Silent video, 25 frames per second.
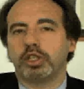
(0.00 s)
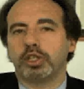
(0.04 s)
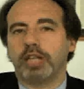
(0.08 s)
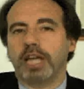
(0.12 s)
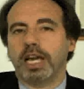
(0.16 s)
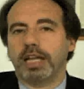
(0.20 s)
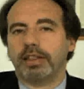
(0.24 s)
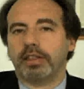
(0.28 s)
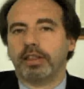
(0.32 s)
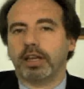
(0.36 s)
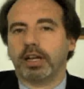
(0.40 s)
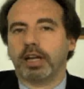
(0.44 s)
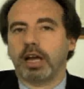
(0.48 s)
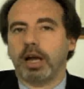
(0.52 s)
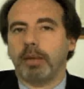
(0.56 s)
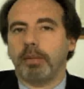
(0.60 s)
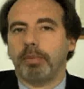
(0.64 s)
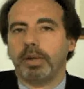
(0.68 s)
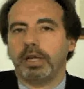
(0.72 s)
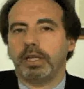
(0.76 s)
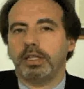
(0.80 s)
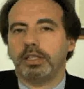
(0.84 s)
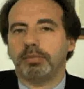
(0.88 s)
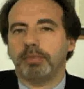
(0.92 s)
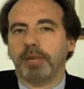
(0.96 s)
to get the
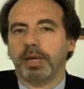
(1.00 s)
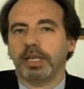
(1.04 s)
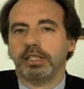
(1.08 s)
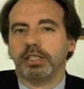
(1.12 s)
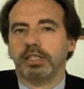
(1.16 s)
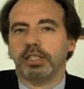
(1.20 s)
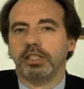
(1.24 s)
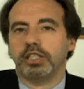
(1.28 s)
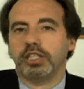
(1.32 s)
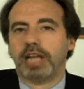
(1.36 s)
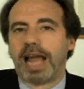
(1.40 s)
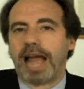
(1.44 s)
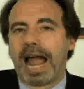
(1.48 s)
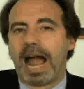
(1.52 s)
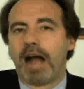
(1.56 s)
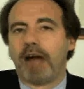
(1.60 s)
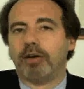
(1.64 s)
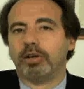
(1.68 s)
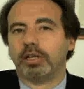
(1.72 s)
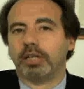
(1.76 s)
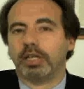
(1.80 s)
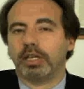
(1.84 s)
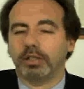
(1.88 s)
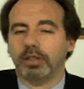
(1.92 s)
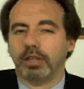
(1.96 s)
company's message
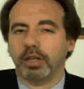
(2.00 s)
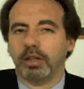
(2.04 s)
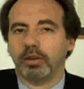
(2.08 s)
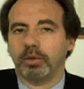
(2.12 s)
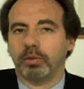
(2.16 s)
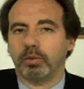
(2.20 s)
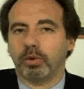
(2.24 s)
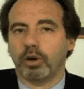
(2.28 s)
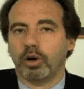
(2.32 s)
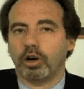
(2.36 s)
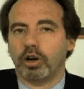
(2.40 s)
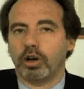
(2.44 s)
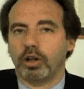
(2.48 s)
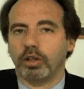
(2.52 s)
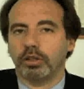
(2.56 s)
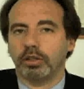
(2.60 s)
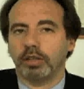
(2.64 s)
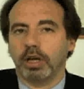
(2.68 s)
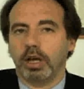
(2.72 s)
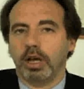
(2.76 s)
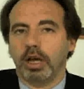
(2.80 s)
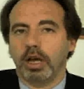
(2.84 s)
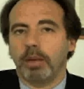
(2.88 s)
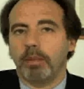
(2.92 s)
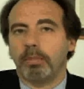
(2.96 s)
out into the
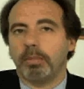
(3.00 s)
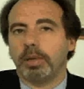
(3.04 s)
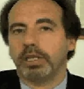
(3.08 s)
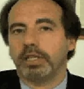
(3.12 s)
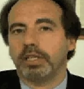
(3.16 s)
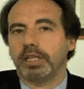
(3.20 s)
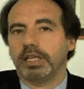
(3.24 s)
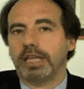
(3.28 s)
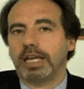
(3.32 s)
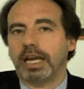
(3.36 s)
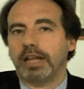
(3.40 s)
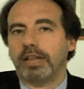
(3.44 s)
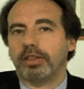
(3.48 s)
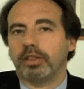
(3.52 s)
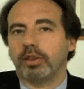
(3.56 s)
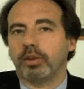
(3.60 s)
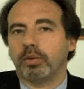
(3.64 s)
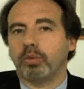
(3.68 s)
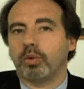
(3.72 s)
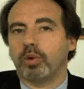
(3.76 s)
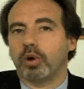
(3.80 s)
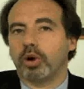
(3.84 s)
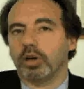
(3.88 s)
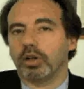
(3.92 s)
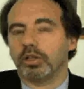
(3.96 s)
world, but to get
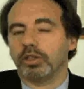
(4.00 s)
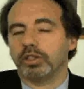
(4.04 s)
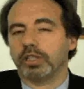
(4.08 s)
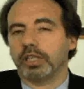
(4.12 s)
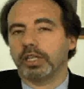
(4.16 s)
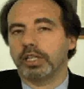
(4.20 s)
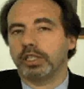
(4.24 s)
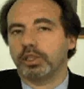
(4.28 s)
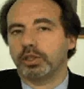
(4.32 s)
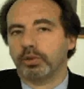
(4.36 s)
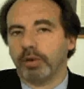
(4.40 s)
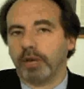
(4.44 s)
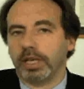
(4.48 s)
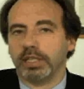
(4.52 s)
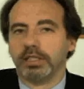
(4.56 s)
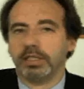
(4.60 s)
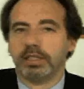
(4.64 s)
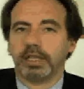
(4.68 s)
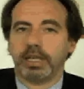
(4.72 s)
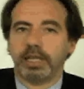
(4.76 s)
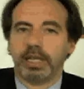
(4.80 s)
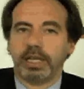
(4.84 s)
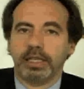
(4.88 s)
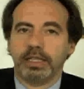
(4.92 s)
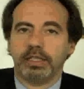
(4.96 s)
the world's
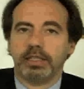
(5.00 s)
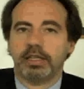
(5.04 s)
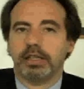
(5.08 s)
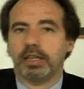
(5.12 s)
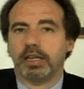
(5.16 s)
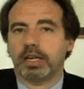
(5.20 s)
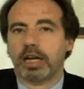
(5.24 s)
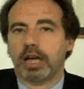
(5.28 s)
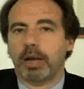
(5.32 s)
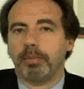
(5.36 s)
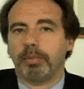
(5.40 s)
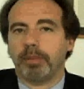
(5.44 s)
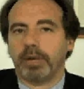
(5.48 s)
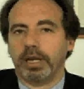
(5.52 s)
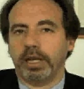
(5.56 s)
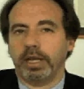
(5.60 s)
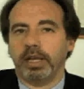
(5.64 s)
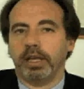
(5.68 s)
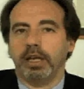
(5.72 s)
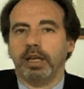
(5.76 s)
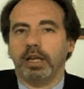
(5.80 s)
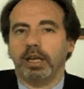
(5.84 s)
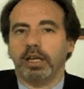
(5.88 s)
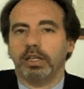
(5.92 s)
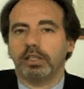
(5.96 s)
interest into the company.
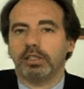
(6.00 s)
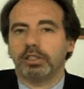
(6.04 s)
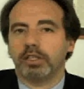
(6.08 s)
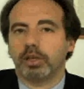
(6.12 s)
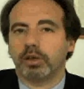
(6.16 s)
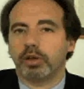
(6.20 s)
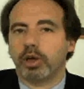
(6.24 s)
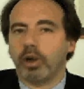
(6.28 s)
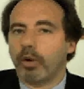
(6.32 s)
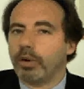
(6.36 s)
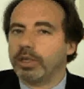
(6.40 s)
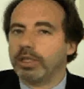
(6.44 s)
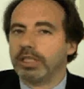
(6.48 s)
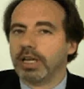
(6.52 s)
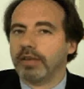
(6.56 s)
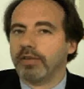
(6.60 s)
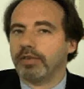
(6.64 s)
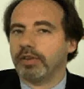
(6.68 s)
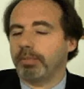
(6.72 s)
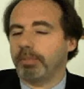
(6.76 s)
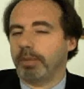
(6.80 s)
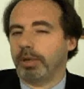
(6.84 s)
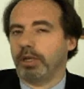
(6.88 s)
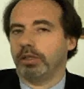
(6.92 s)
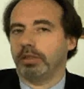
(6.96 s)
So you always
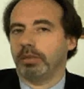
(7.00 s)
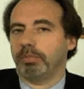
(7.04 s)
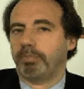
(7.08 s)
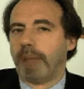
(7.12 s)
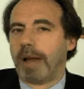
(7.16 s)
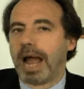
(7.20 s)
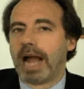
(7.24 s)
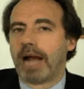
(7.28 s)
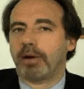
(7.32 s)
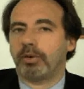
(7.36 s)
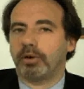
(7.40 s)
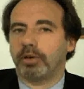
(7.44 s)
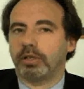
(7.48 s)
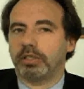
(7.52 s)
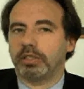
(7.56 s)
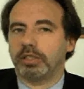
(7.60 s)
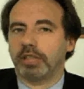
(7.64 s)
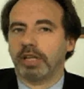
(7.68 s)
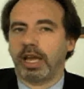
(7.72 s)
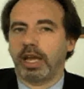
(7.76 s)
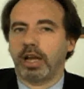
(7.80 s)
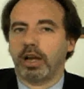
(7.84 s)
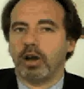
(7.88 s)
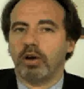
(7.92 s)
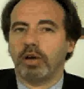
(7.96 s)
have to build it backwards,
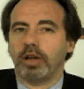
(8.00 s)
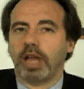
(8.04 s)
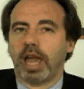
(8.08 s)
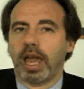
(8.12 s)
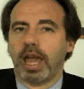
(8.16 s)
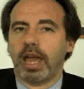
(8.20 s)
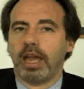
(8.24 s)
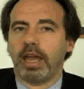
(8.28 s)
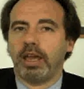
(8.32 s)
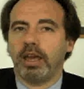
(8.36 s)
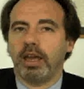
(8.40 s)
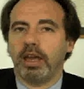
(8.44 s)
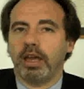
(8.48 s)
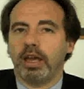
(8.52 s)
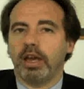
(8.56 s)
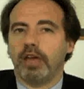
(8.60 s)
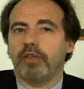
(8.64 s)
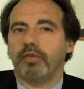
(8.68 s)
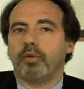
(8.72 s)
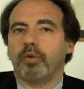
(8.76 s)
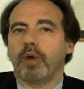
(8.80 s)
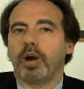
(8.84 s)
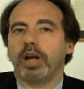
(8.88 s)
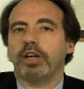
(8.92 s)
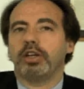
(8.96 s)
saying, okay,
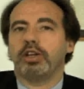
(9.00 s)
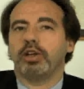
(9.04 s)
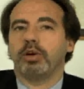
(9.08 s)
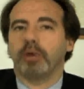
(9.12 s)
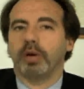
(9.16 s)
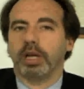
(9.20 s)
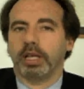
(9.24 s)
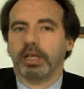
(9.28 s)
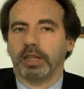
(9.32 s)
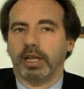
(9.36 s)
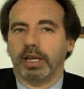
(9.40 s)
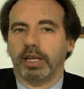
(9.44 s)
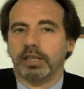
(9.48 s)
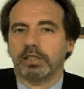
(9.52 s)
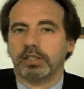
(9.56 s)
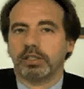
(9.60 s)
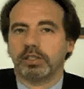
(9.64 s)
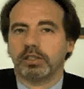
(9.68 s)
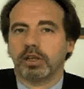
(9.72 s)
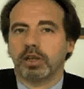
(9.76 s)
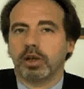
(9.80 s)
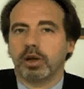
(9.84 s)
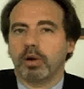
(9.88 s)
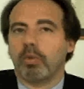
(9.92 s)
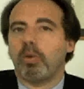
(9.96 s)
if we're doing
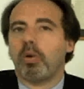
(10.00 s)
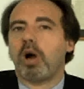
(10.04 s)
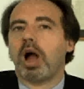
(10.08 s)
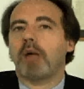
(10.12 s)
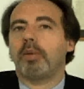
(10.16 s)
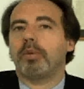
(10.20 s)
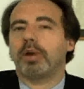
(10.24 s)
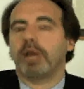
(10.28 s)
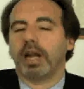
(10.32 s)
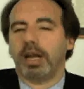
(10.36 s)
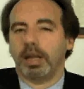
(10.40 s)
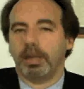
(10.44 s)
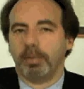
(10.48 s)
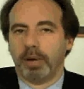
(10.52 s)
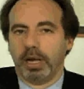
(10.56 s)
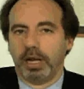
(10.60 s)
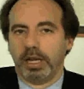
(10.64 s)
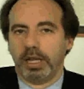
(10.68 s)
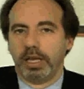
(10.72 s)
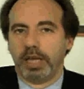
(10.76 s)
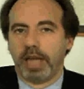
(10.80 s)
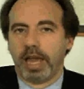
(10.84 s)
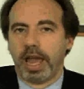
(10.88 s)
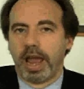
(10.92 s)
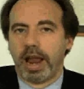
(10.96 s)
this, why would
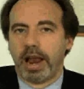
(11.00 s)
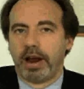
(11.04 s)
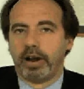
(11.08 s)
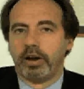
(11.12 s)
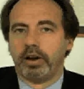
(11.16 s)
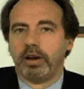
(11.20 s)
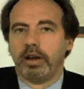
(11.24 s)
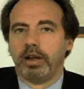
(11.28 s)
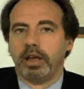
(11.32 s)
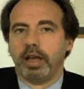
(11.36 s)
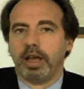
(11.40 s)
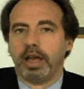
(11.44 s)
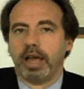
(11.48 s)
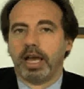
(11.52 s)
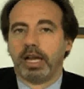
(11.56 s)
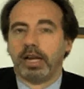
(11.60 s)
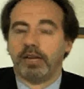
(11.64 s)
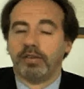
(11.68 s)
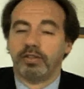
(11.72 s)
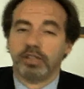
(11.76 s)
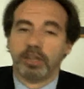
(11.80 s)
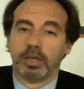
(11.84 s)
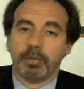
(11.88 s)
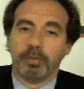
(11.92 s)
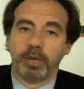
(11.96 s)
anybody care?
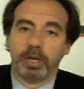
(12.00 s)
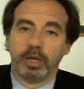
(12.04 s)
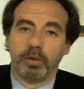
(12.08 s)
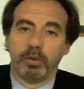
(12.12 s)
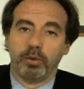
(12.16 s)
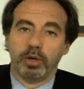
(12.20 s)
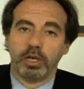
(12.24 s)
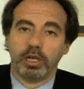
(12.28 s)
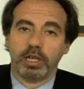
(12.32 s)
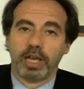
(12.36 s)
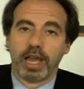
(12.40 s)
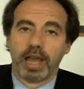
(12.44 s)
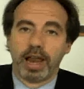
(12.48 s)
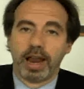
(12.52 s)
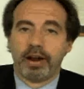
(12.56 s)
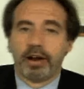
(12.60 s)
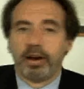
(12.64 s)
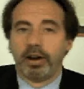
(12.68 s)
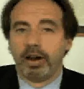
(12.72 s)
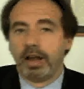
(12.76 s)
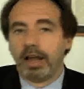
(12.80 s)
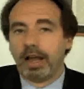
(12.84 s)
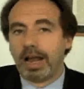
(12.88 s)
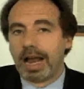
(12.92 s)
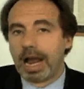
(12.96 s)
And if somebody would
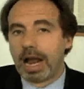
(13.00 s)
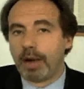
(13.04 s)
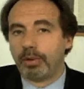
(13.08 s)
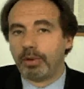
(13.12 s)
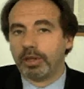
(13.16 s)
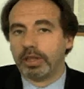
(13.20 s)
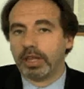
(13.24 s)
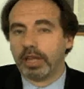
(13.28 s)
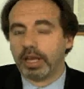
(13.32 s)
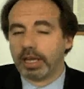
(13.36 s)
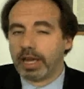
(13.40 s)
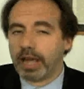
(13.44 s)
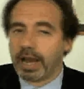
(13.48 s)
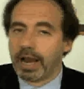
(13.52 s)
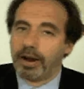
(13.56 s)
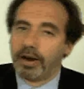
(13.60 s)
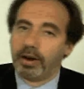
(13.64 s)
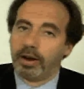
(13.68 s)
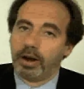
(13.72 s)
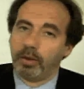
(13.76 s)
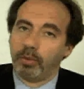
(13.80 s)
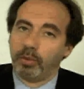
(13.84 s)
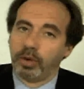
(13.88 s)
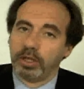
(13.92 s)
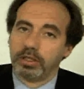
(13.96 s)
care, how would they
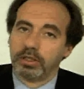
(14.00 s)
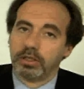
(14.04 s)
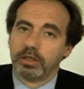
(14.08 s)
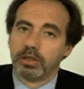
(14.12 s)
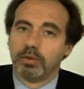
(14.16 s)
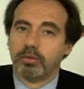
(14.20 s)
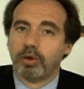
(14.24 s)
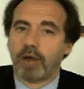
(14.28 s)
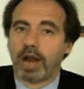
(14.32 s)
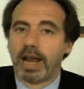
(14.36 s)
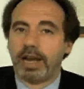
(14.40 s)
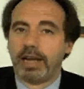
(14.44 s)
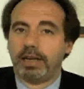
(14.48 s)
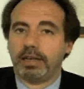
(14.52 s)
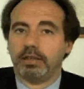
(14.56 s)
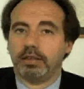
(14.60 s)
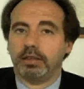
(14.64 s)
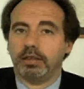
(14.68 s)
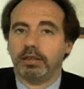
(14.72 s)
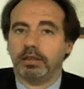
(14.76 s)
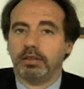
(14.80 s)
care? And what's the right